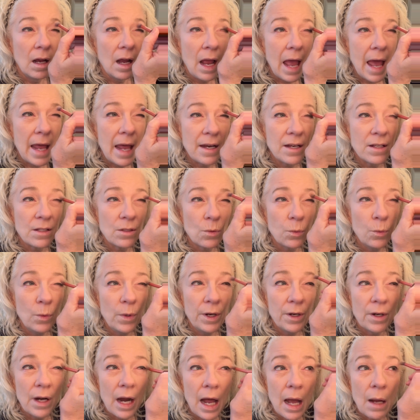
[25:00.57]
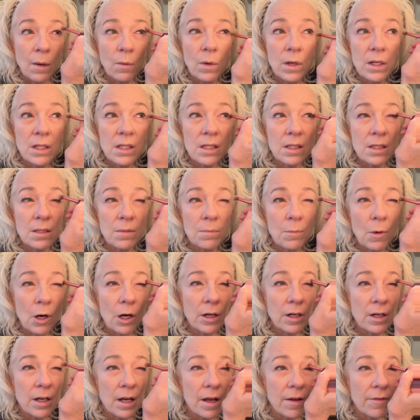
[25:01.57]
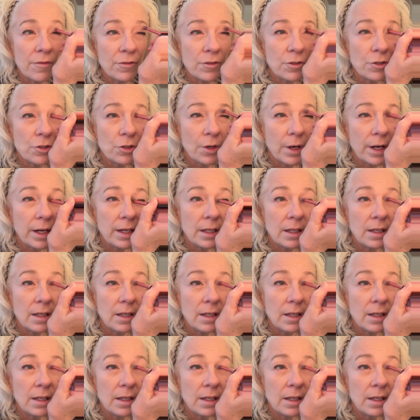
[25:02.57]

And it's weird. I wasn't smart enough, trained